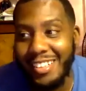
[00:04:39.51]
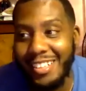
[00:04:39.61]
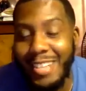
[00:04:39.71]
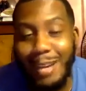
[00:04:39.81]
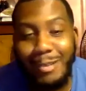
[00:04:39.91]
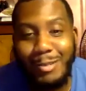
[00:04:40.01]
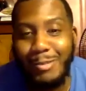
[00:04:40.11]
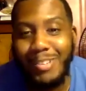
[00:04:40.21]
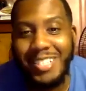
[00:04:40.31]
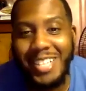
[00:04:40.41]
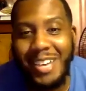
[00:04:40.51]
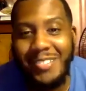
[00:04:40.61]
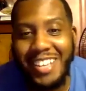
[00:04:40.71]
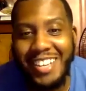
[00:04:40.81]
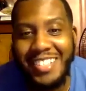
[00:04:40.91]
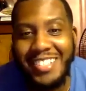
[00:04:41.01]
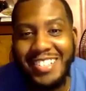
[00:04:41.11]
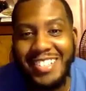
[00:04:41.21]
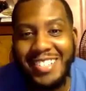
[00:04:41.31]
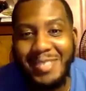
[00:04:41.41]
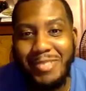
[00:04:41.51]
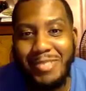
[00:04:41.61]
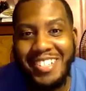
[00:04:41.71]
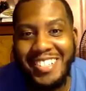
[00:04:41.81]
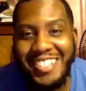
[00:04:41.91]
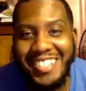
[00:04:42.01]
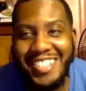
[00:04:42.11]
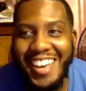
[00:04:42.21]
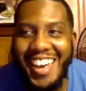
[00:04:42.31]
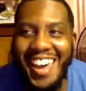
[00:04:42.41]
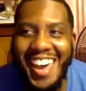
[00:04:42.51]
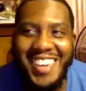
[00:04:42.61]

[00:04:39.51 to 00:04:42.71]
Cause I'm 21 Savage, not Jeezy pussy. And